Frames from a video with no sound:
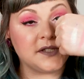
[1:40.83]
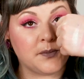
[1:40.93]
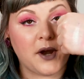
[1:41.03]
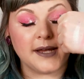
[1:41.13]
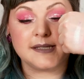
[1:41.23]
was
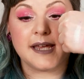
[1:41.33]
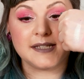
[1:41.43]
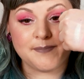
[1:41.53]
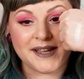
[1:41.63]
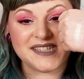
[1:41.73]
surprised. I
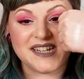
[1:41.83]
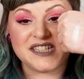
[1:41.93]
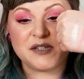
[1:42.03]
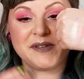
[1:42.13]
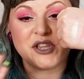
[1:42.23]
expected
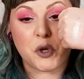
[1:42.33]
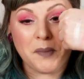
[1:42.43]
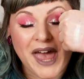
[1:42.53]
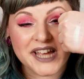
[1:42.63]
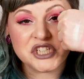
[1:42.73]
it to be a little
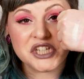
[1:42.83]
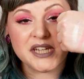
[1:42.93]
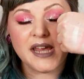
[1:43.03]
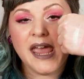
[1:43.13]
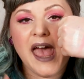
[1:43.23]

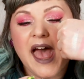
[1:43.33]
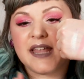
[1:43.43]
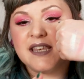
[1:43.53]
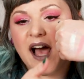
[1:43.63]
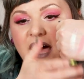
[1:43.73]
patchy
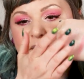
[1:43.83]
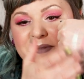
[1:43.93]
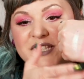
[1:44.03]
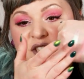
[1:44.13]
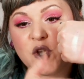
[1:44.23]
and not
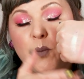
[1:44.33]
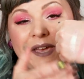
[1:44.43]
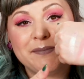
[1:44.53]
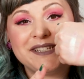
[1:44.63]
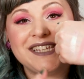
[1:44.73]
be so
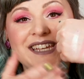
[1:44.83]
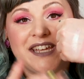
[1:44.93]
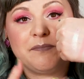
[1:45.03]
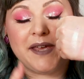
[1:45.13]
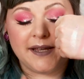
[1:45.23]
pigmented
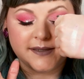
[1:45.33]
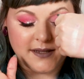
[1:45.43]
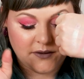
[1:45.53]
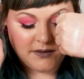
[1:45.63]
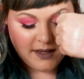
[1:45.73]
in pink.
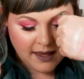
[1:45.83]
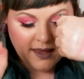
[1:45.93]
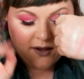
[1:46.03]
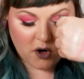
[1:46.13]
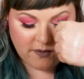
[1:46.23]
So
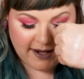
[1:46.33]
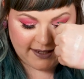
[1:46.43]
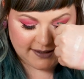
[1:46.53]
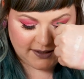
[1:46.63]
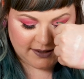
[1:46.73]

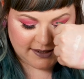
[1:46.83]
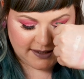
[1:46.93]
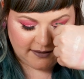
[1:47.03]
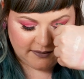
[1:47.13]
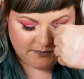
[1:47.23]
already it's a good
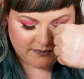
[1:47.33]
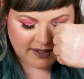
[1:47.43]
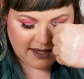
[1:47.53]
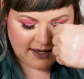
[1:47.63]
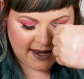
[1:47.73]
deal.
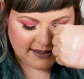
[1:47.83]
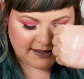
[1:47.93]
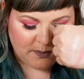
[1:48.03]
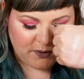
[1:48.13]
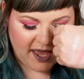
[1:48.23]

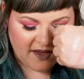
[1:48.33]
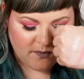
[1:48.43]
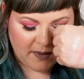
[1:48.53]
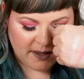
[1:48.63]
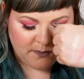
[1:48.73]
Next up, we
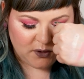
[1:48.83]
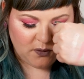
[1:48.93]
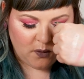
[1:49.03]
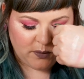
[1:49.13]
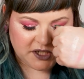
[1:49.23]
have My
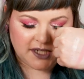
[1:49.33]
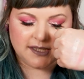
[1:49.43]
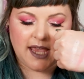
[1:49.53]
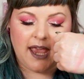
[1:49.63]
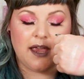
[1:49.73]
Boo, which
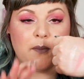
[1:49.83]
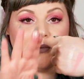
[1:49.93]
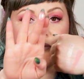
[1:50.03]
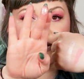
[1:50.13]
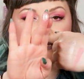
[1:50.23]
is a
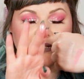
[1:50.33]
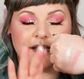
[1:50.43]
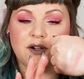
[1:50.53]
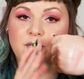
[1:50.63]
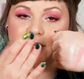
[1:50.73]
pressed
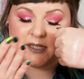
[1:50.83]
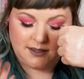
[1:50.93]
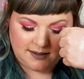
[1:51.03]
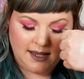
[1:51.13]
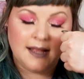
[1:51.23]
glitter,
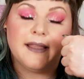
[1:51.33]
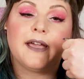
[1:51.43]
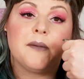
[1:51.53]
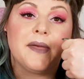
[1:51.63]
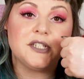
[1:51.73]
which,
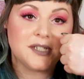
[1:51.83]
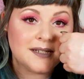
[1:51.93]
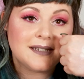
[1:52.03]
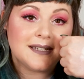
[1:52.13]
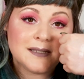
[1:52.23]
like I
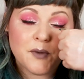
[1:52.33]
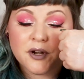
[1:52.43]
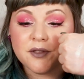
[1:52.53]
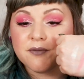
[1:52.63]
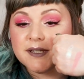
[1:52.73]
mentioned, is
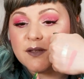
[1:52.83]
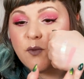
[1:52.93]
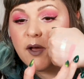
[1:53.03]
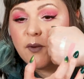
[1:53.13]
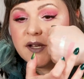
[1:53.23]
part of the reason
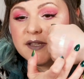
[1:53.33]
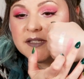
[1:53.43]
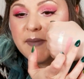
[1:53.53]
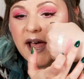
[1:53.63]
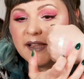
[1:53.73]
why I wanted
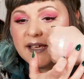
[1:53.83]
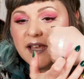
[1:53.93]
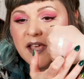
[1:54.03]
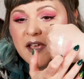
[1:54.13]
this palette,